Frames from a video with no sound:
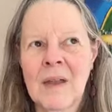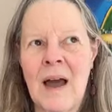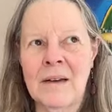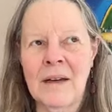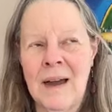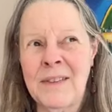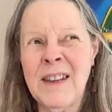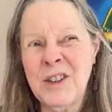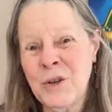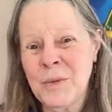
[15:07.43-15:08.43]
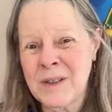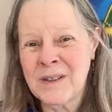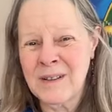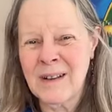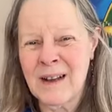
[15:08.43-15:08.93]
I think she
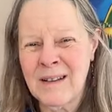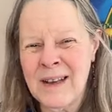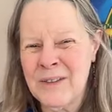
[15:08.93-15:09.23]
was in